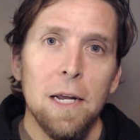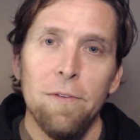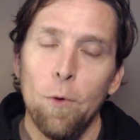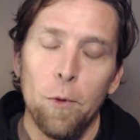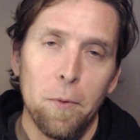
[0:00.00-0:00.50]

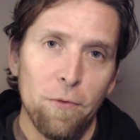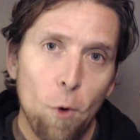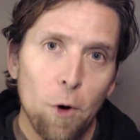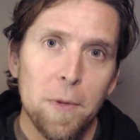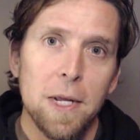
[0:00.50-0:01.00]
for
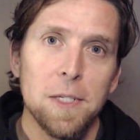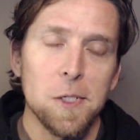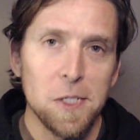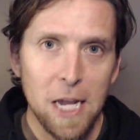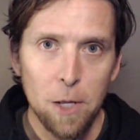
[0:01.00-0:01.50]
performance
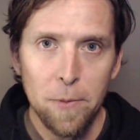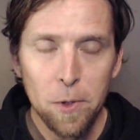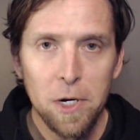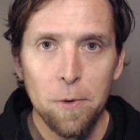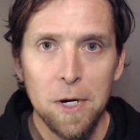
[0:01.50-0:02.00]
and
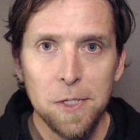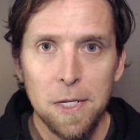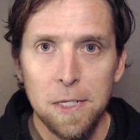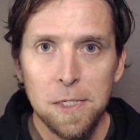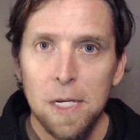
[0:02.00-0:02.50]
scalability
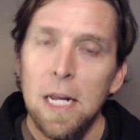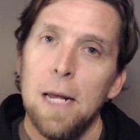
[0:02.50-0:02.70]
reasons.